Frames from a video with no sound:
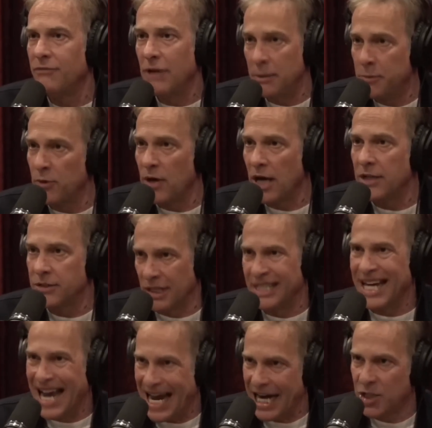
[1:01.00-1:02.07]
vaporizer,
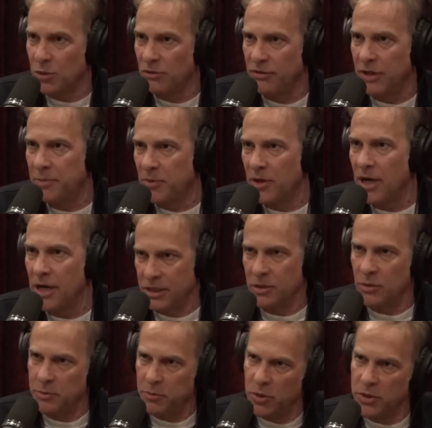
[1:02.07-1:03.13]
an actual
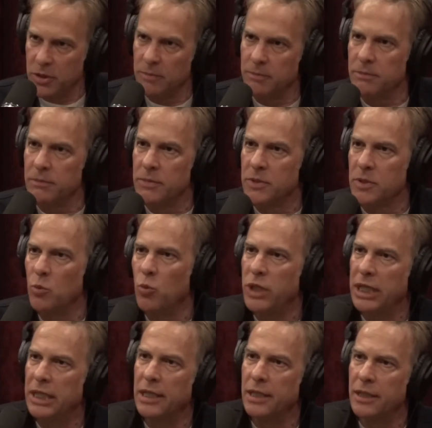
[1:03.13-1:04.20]
vaporizer. We put some
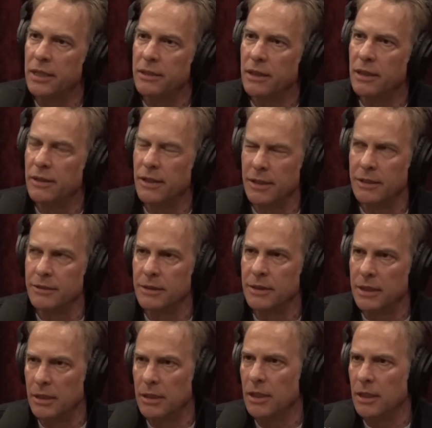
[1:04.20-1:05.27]
weed in it, and then
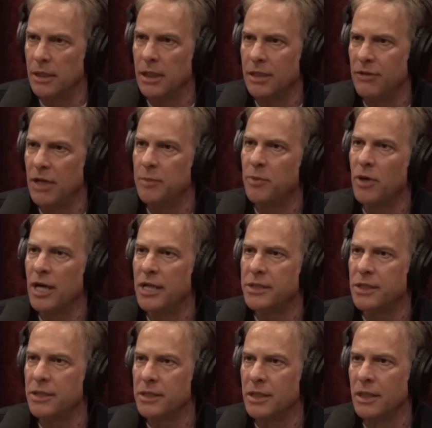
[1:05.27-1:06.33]
it
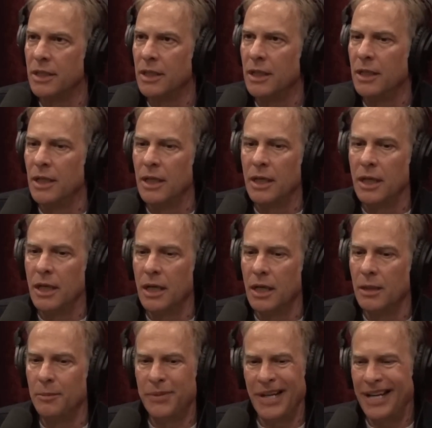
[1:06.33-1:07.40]
vaporizes.
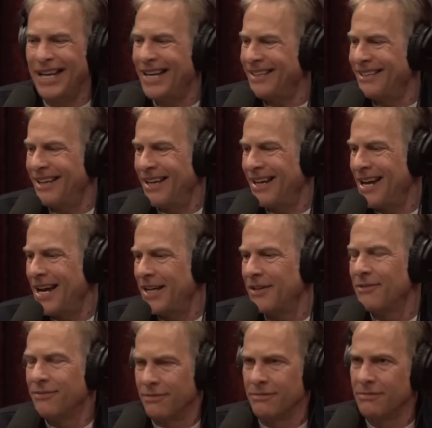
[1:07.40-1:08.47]
But I kind
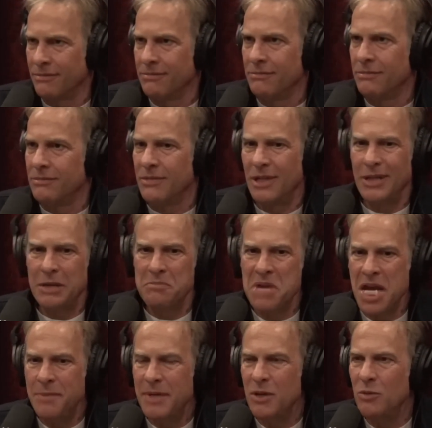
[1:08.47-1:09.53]
of, like
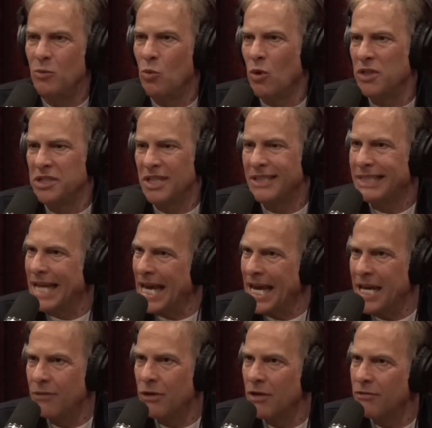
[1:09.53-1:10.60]
maybe once a
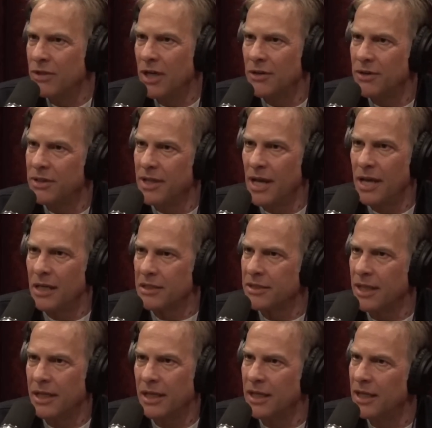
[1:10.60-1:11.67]
day or every other day, I'll
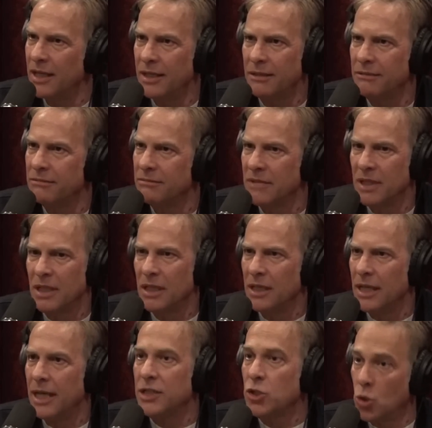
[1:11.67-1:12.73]
take a hit, and
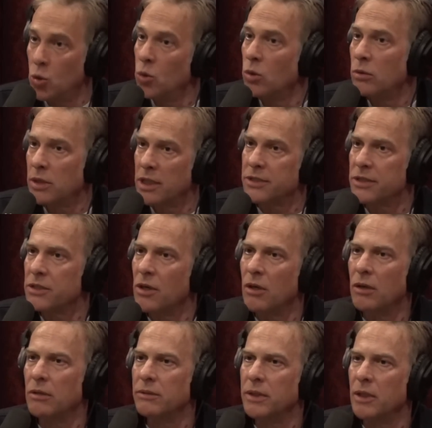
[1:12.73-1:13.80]
it's cool because it's
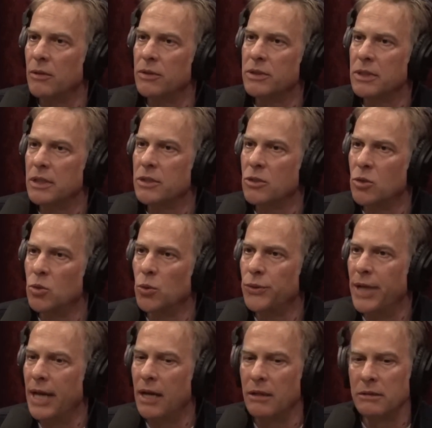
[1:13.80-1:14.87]
all, you know, it's cooled
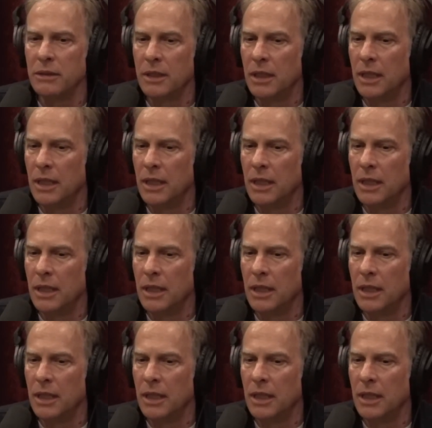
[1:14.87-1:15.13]
down.